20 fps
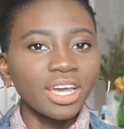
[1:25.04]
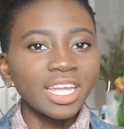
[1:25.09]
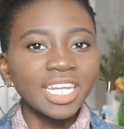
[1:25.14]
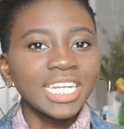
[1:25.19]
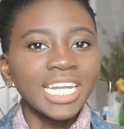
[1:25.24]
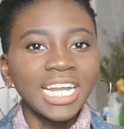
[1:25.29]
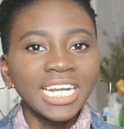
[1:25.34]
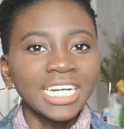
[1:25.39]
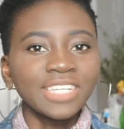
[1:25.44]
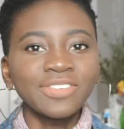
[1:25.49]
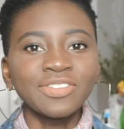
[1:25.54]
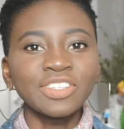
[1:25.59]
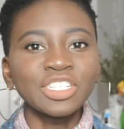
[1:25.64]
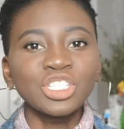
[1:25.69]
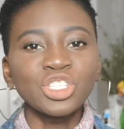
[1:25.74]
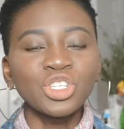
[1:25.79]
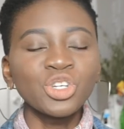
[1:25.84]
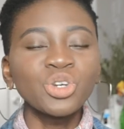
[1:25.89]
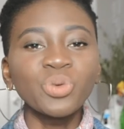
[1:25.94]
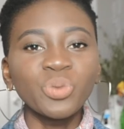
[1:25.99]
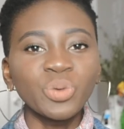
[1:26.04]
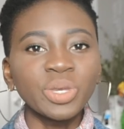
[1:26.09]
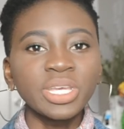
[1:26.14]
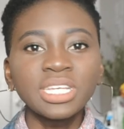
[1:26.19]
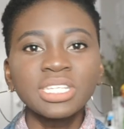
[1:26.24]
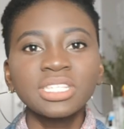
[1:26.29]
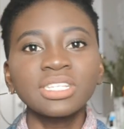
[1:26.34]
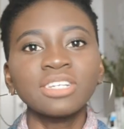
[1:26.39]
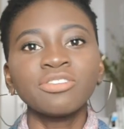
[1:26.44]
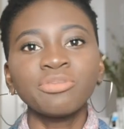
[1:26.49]
not even 2
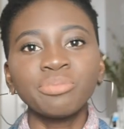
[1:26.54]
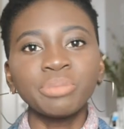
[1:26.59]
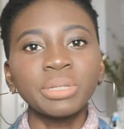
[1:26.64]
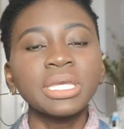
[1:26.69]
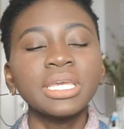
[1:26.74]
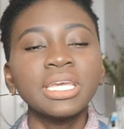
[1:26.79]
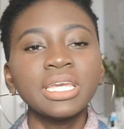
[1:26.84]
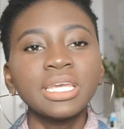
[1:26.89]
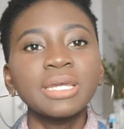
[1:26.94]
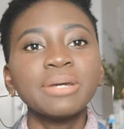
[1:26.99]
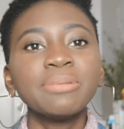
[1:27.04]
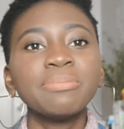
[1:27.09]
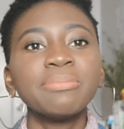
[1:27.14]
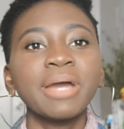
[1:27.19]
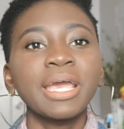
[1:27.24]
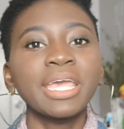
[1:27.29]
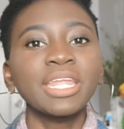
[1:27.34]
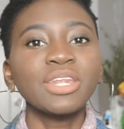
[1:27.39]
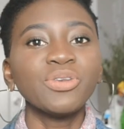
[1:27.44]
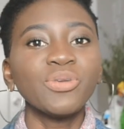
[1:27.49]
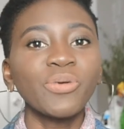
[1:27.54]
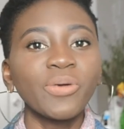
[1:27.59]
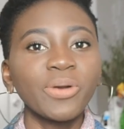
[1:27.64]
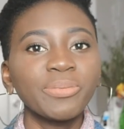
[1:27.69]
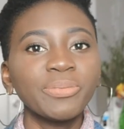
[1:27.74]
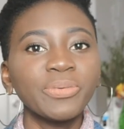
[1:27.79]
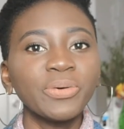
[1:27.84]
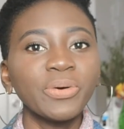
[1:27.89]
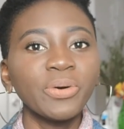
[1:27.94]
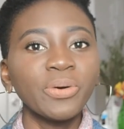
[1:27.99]
weeks of being my
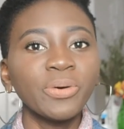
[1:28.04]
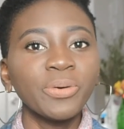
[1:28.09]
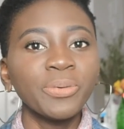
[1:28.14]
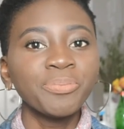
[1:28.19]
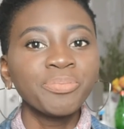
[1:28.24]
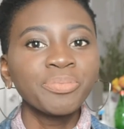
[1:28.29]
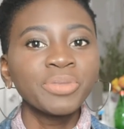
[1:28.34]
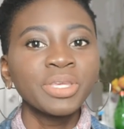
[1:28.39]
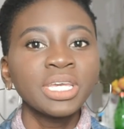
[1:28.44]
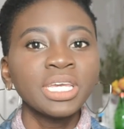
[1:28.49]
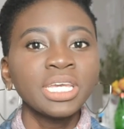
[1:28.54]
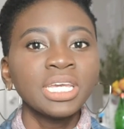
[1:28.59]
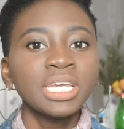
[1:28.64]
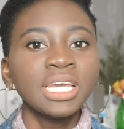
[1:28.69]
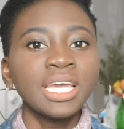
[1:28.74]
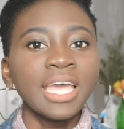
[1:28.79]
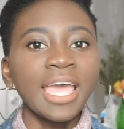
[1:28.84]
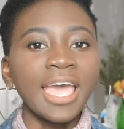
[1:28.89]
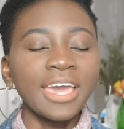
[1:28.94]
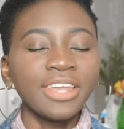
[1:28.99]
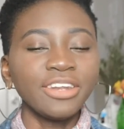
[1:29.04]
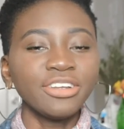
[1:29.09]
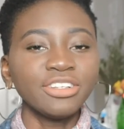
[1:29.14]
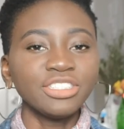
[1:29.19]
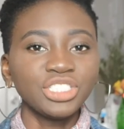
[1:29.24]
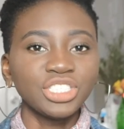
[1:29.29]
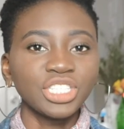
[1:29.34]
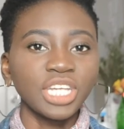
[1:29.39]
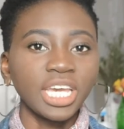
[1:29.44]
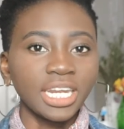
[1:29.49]
normal,
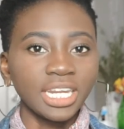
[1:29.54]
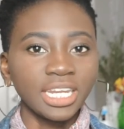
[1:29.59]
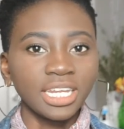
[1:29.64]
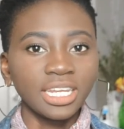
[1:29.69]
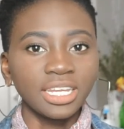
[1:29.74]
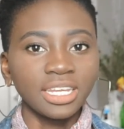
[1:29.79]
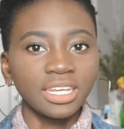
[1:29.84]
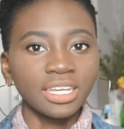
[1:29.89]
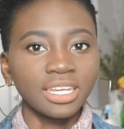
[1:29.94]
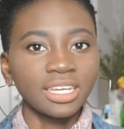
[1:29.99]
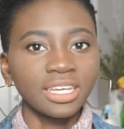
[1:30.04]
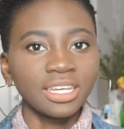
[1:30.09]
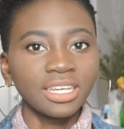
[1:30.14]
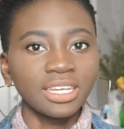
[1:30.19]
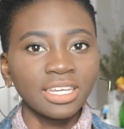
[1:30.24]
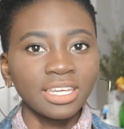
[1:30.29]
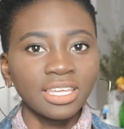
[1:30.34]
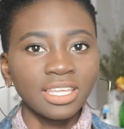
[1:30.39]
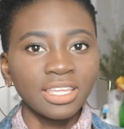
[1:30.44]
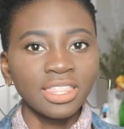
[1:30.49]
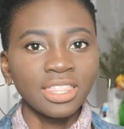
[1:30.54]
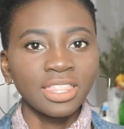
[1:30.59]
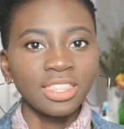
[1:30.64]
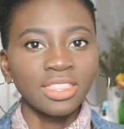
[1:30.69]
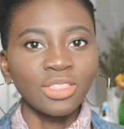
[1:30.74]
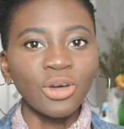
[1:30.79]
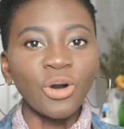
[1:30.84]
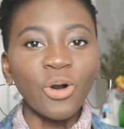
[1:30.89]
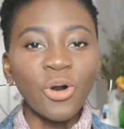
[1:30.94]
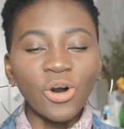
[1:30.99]
energetic,
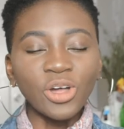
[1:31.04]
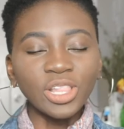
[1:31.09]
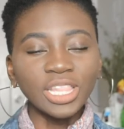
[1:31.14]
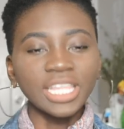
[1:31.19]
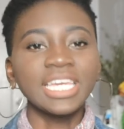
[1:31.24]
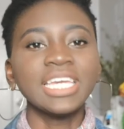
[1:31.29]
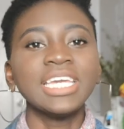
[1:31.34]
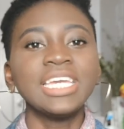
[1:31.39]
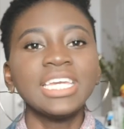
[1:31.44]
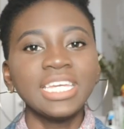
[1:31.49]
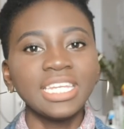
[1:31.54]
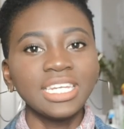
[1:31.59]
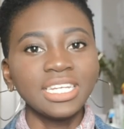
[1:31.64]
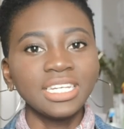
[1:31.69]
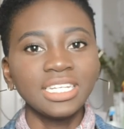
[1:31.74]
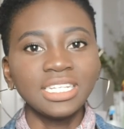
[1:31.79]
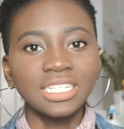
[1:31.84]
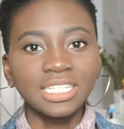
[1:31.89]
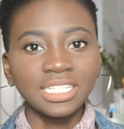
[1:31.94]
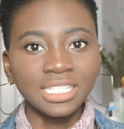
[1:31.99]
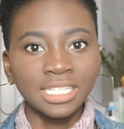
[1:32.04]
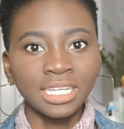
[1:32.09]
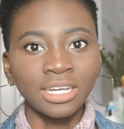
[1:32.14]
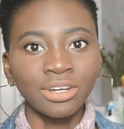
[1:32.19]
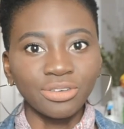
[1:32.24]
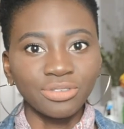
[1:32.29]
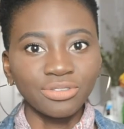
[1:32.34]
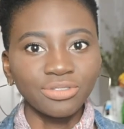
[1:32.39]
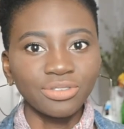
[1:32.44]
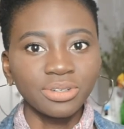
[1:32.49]
all-in
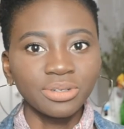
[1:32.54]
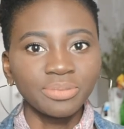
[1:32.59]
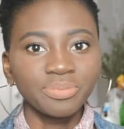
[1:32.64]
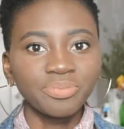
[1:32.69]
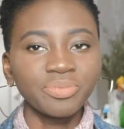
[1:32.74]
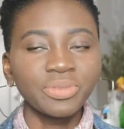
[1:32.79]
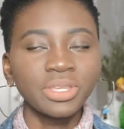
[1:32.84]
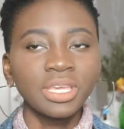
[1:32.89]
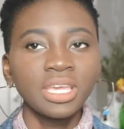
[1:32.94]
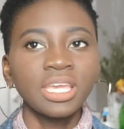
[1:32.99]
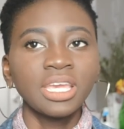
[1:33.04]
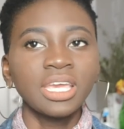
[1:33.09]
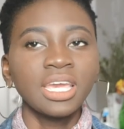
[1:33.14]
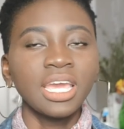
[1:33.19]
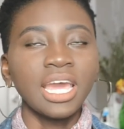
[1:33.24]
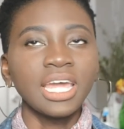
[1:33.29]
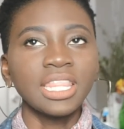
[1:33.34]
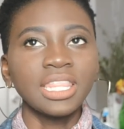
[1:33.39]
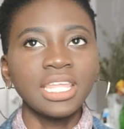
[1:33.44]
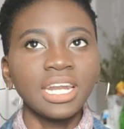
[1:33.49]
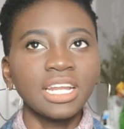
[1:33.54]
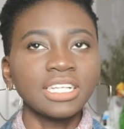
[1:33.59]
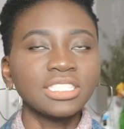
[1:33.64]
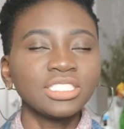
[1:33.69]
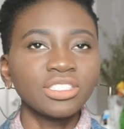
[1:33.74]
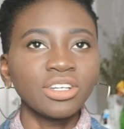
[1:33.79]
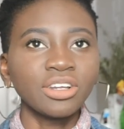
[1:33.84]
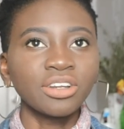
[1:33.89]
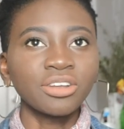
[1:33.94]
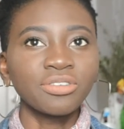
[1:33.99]
self. And then I
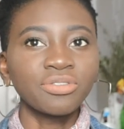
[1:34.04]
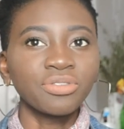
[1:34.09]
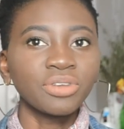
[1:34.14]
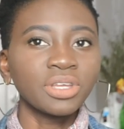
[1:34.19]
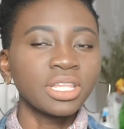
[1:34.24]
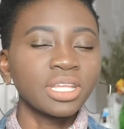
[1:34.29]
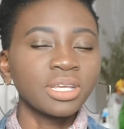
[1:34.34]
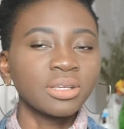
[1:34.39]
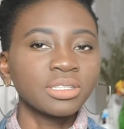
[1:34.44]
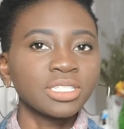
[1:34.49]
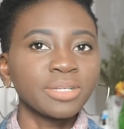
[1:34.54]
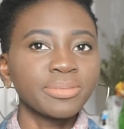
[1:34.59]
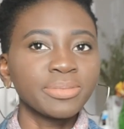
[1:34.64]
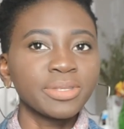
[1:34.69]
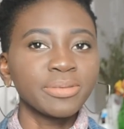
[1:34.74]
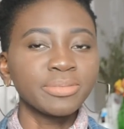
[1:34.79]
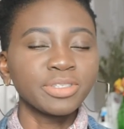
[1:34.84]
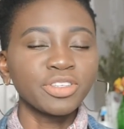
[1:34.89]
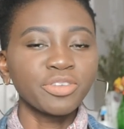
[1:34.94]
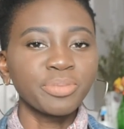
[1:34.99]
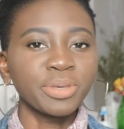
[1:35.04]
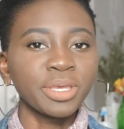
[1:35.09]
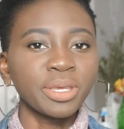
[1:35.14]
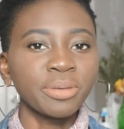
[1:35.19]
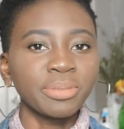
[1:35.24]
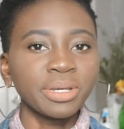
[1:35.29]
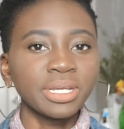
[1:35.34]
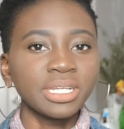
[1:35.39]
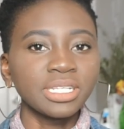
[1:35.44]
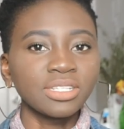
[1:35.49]
started feeling symptoms of
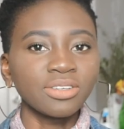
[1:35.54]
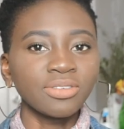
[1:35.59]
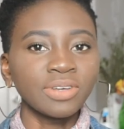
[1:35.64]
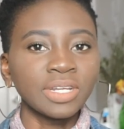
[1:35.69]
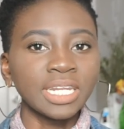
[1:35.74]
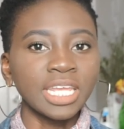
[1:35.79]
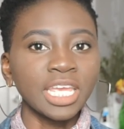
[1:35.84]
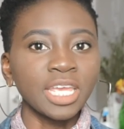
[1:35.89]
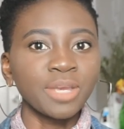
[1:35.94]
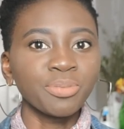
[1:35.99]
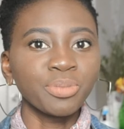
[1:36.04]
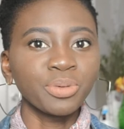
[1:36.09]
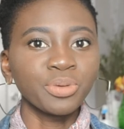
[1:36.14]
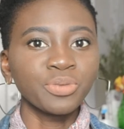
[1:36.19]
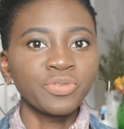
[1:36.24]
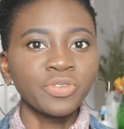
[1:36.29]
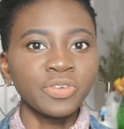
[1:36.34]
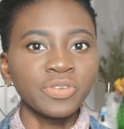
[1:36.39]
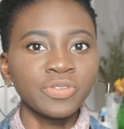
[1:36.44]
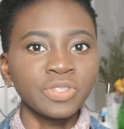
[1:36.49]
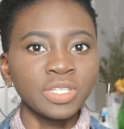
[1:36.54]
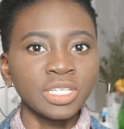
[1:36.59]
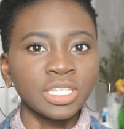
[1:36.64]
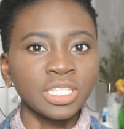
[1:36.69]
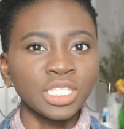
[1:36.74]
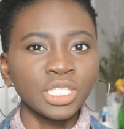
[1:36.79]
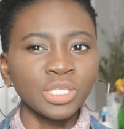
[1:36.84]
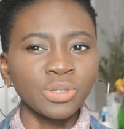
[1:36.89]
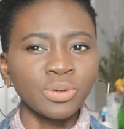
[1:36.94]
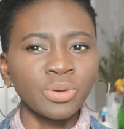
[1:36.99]
PMS around April
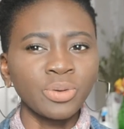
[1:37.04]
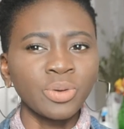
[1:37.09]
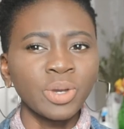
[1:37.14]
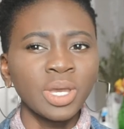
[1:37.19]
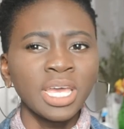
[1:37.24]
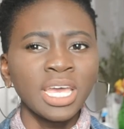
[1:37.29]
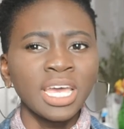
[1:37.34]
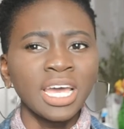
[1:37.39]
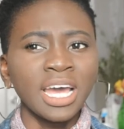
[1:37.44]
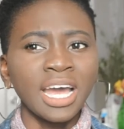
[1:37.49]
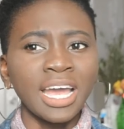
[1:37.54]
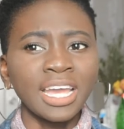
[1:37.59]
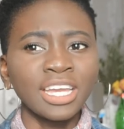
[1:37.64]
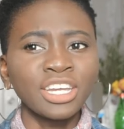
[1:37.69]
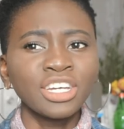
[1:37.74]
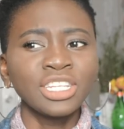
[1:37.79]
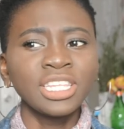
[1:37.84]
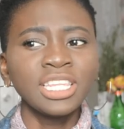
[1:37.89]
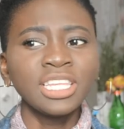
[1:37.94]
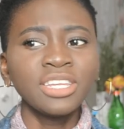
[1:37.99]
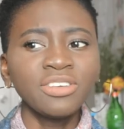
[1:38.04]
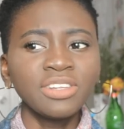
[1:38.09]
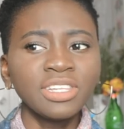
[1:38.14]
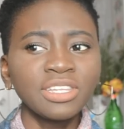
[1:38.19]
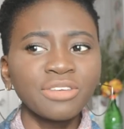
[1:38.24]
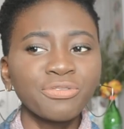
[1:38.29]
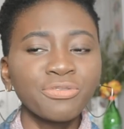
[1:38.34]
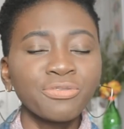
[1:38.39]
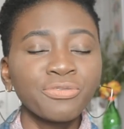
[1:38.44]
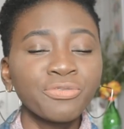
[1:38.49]
15th. So I could
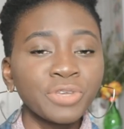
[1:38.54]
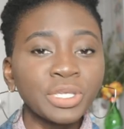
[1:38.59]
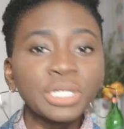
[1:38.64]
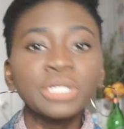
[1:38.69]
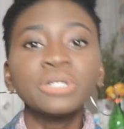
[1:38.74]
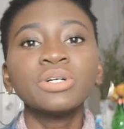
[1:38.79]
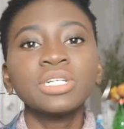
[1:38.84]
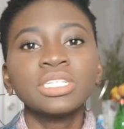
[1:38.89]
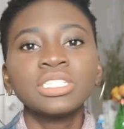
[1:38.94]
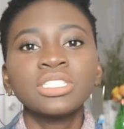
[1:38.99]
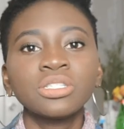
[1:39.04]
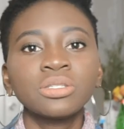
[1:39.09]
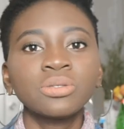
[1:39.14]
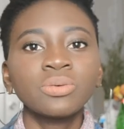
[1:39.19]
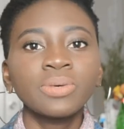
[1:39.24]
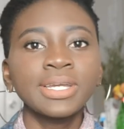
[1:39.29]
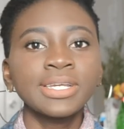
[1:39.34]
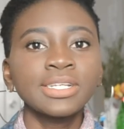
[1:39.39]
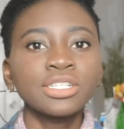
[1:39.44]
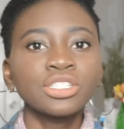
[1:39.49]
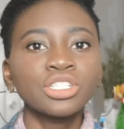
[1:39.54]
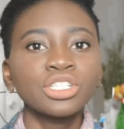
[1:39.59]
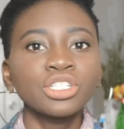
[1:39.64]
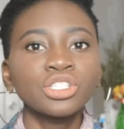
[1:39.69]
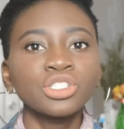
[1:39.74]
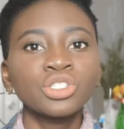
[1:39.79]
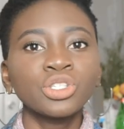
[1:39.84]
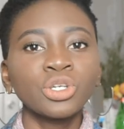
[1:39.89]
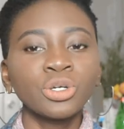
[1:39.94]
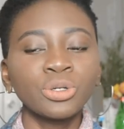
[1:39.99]
literally feel a switch.
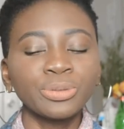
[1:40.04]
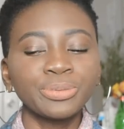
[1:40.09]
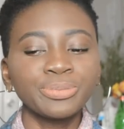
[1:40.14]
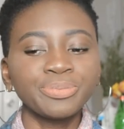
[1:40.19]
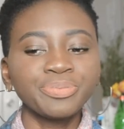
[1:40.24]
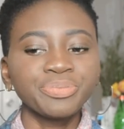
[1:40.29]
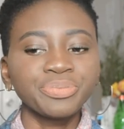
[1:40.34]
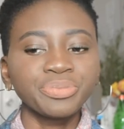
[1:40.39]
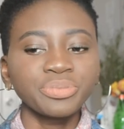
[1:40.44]
So